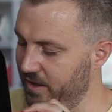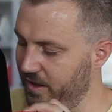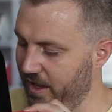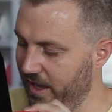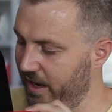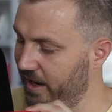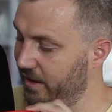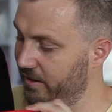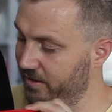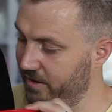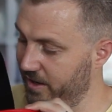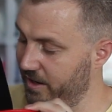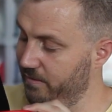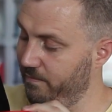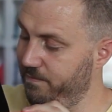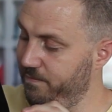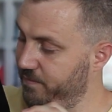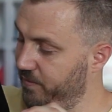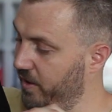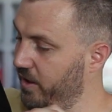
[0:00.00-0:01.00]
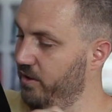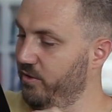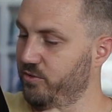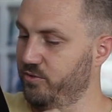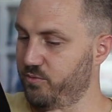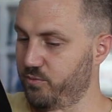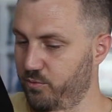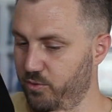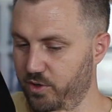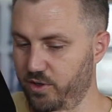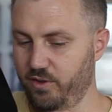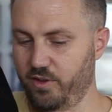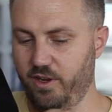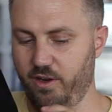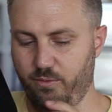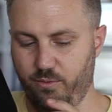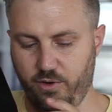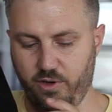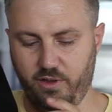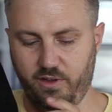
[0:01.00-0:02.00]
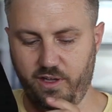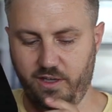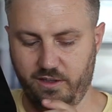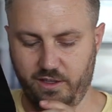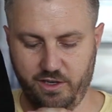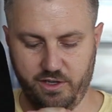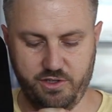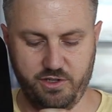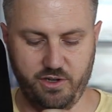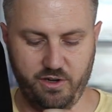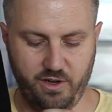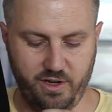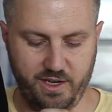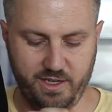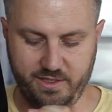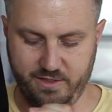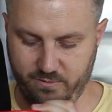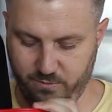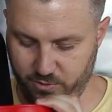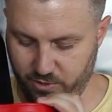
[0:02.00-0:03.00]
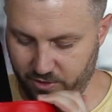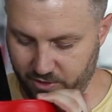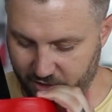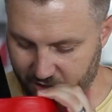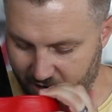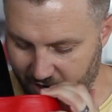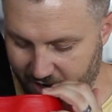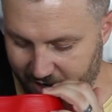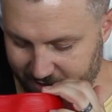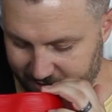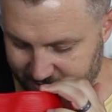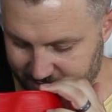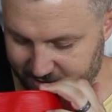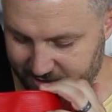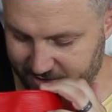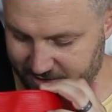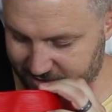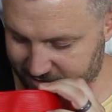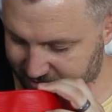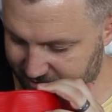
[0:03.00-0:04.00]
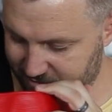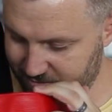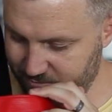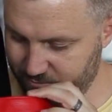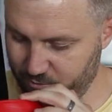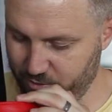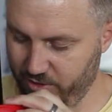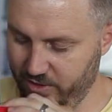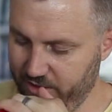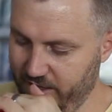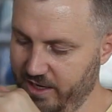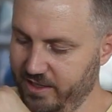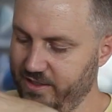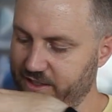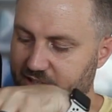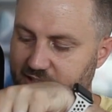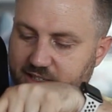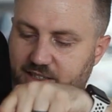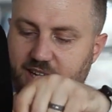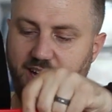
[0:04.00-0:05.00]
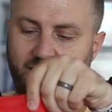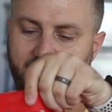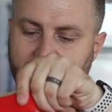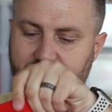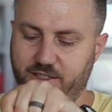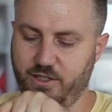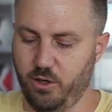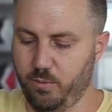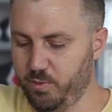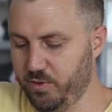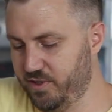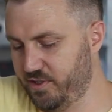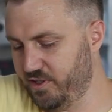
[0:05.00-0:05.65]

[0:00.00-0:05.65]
and it, it feels really, really luxurious, really nice. This is really nice. The inside is super